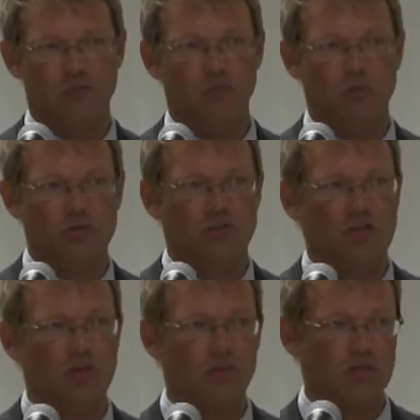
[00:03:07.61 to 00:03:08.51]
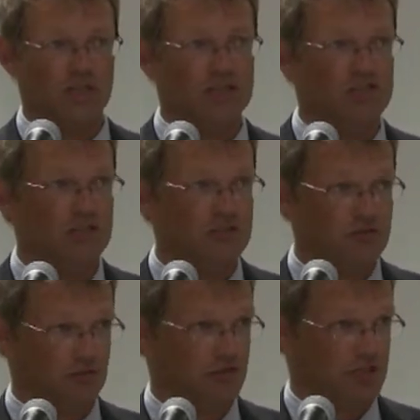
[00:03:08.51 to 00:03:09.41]
what are we actually
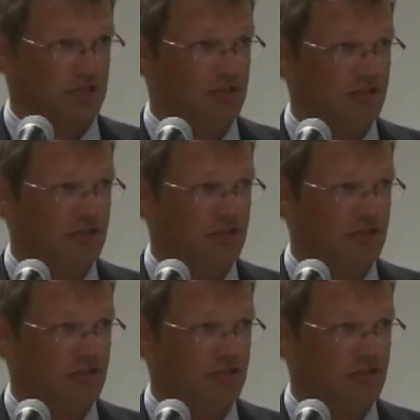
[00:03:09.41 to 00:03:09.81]
talking?